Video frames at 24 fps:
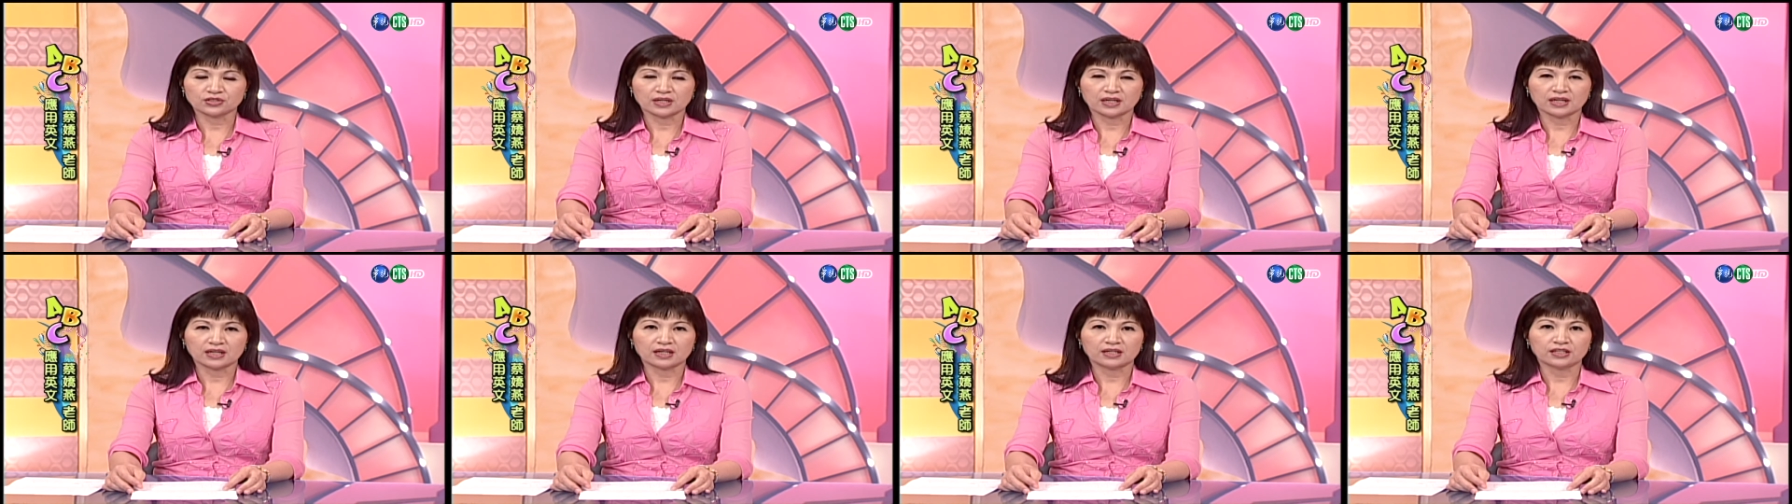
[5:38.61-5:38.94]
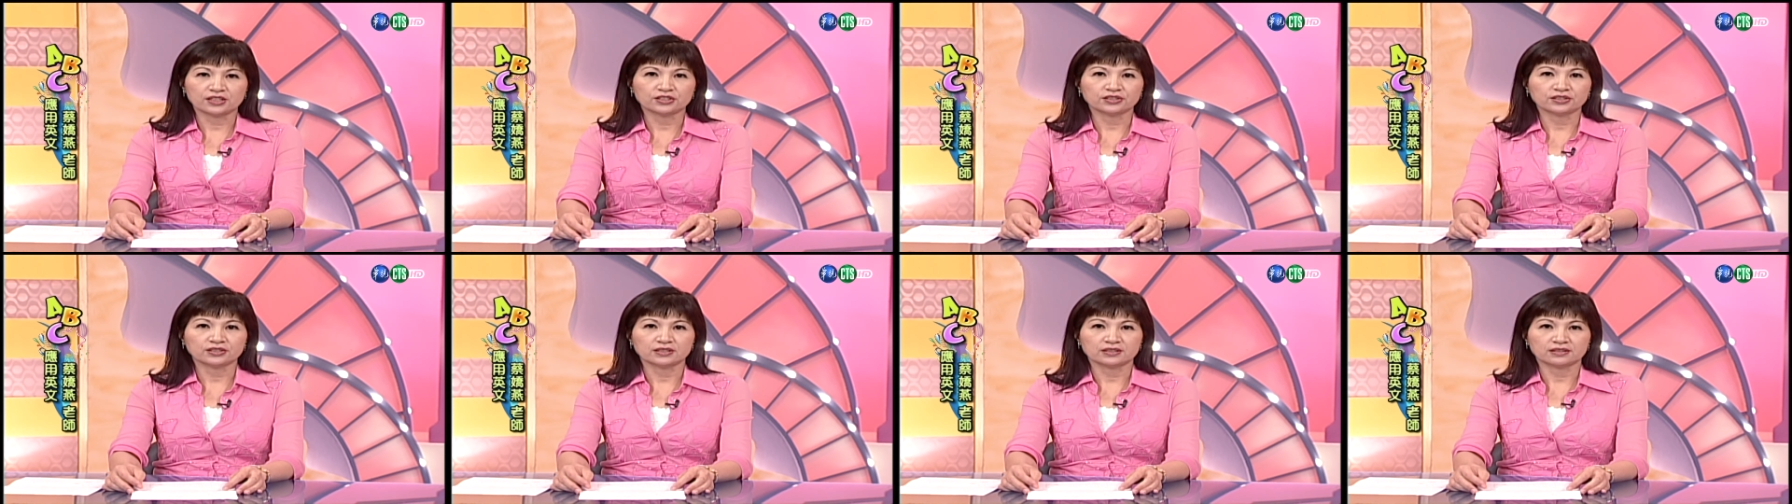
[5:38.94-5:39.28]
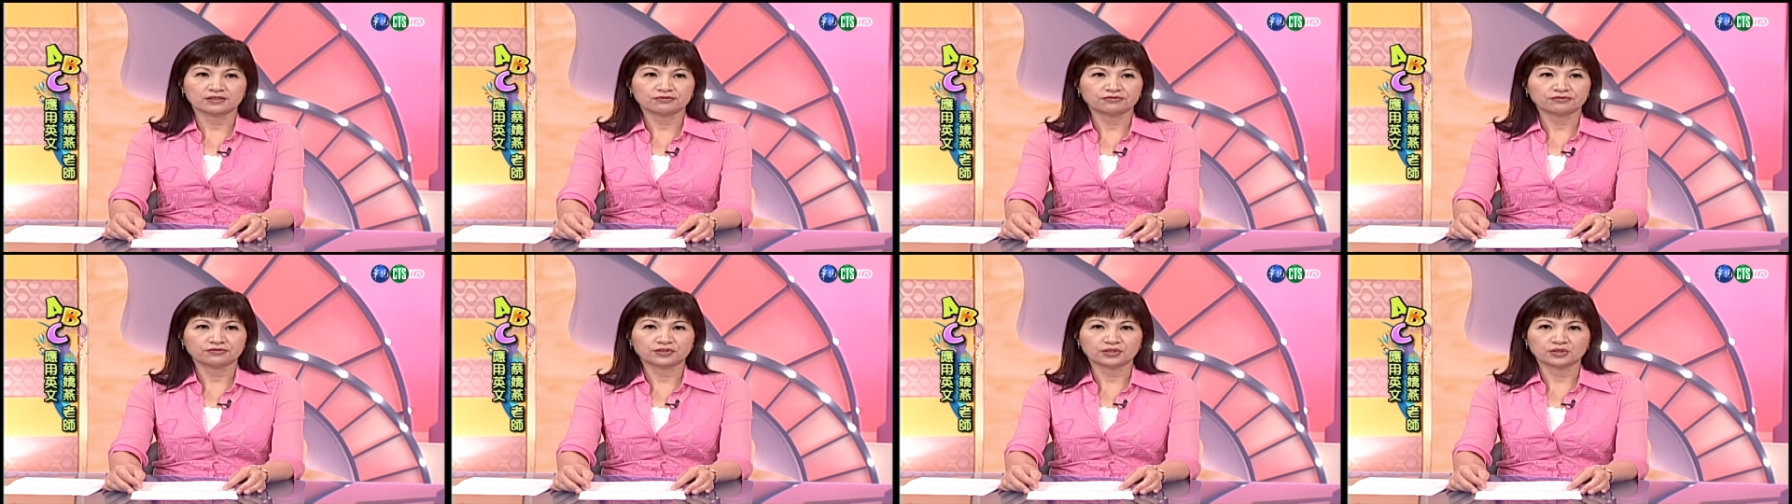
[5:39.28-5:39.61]
I learned it
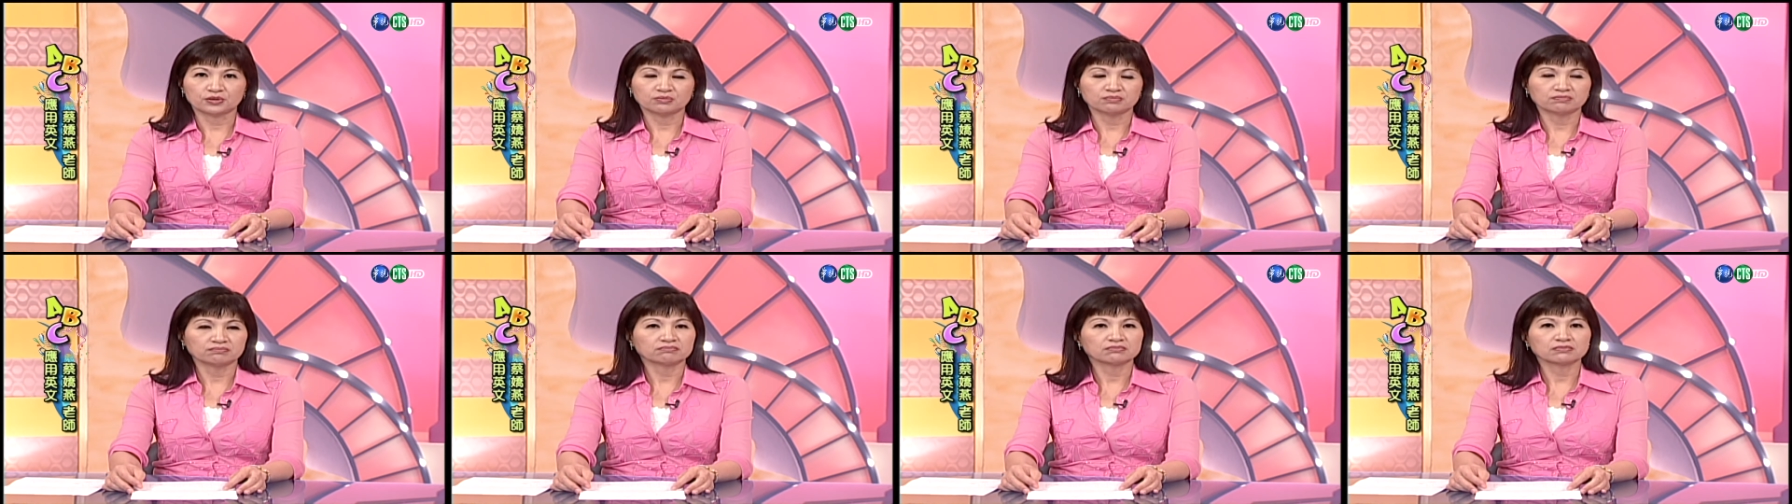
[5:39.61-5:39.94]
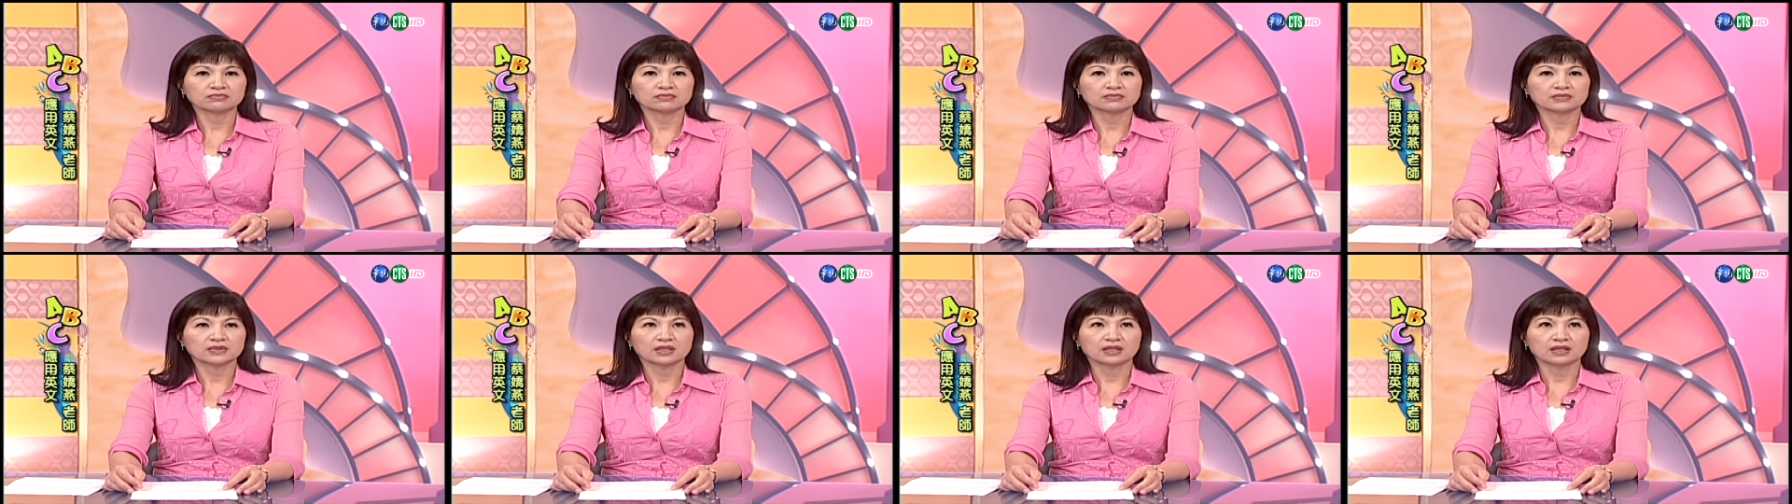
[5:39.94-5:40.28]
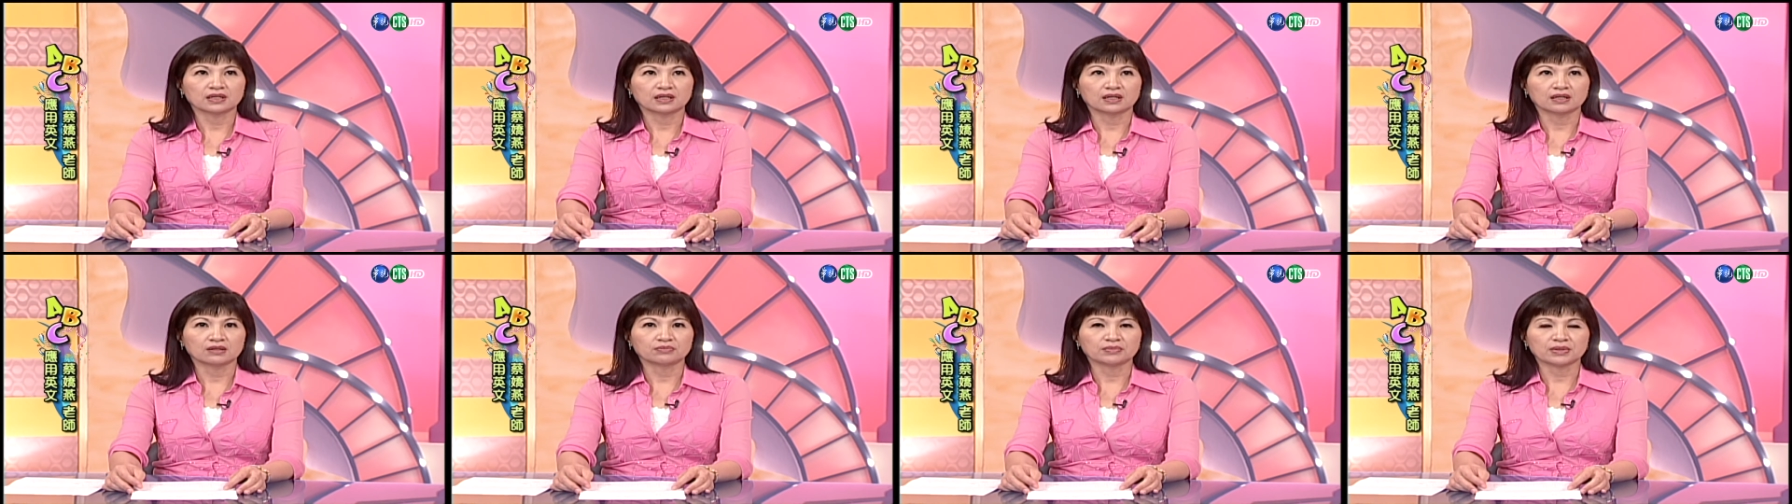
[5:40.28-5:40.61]
from
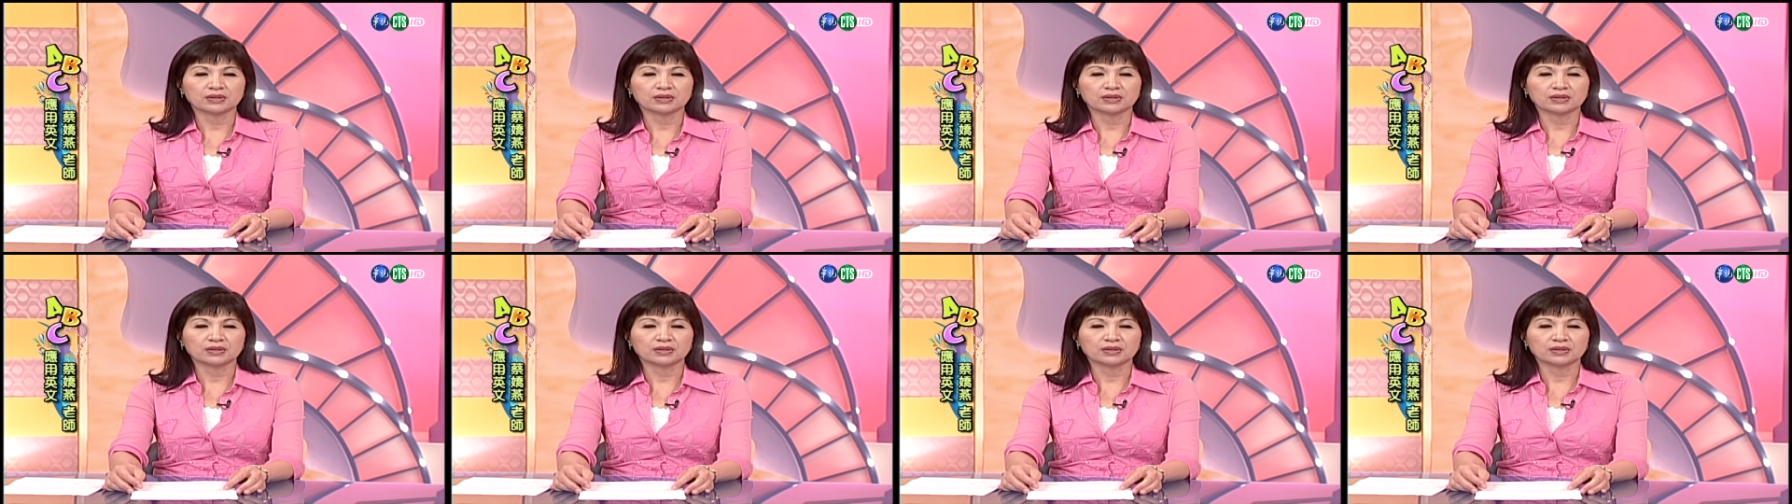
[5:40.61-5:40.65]
uh,